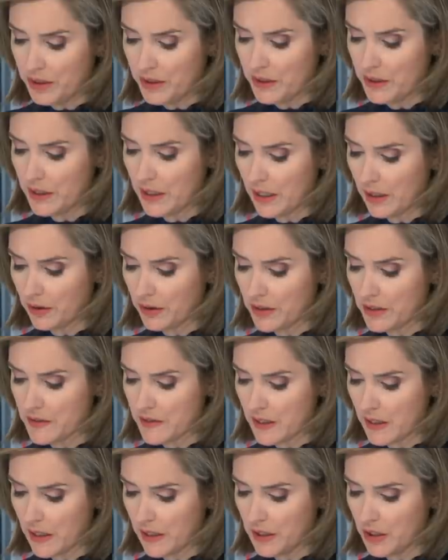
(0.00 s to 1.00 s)
one of the areas
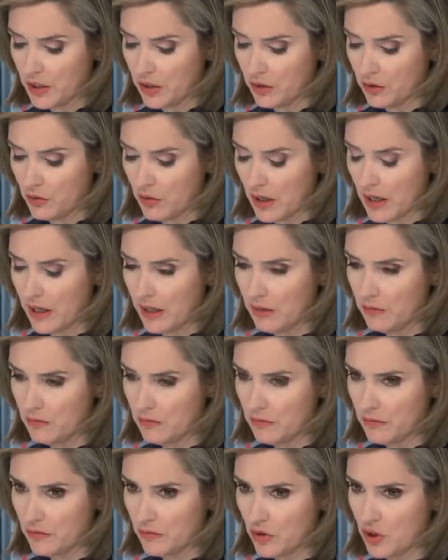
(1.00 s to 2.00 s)
that I know
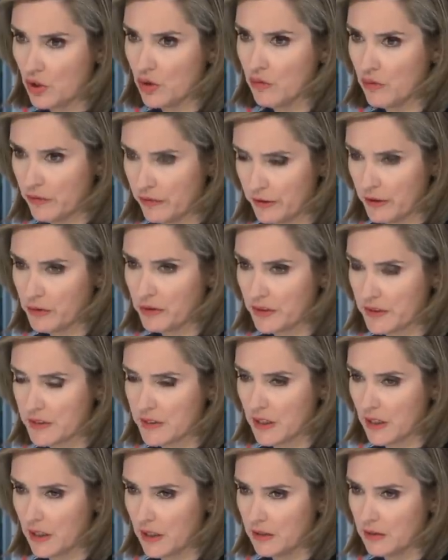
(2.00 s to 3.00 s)
um, you
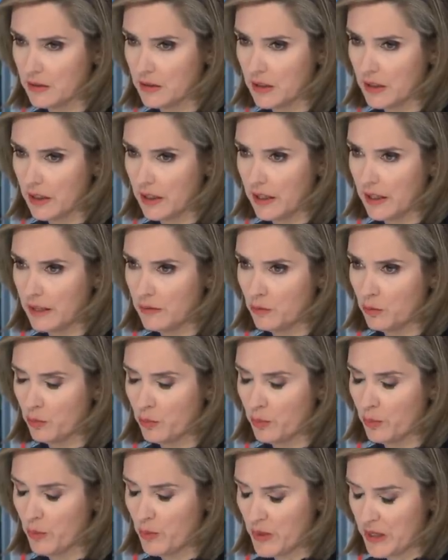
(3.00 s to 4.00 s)
focused on and
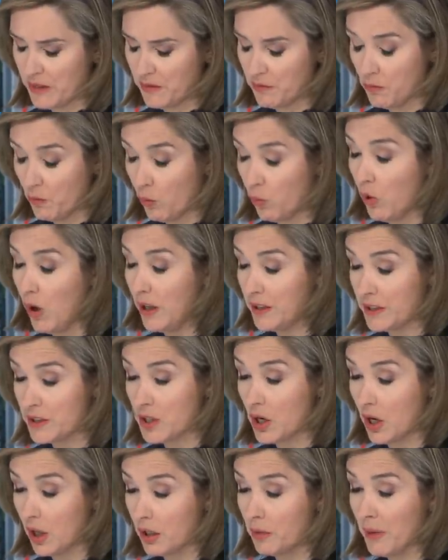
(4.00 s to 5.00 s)
we want to
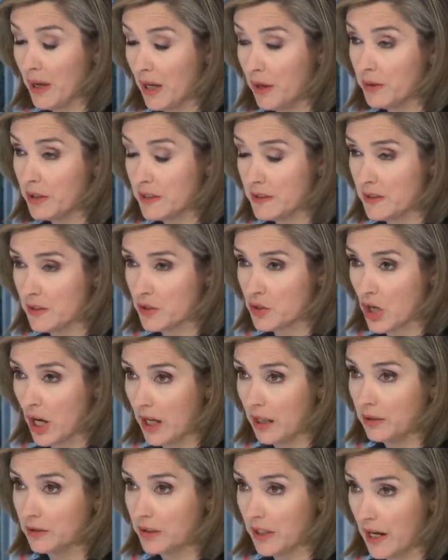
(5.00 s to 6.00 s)
talk about is the
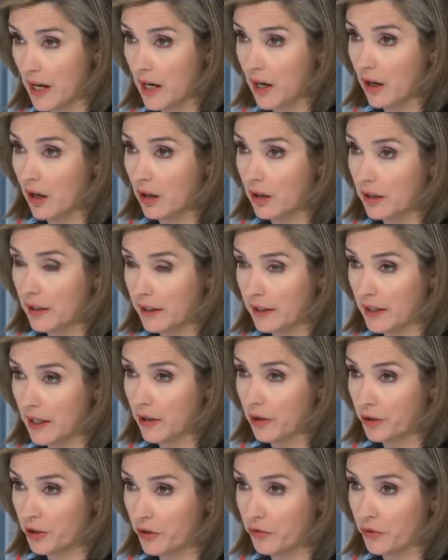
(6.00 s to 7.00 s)
child care and
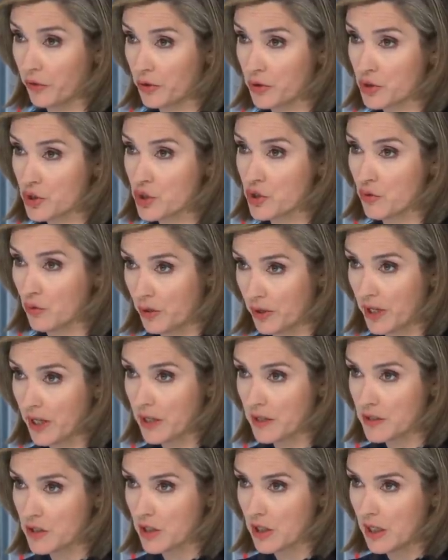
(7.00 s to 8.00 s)
caregiver
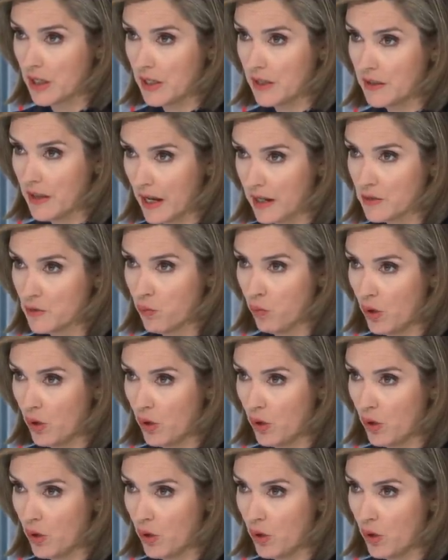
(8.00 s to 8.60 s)
shortage. That's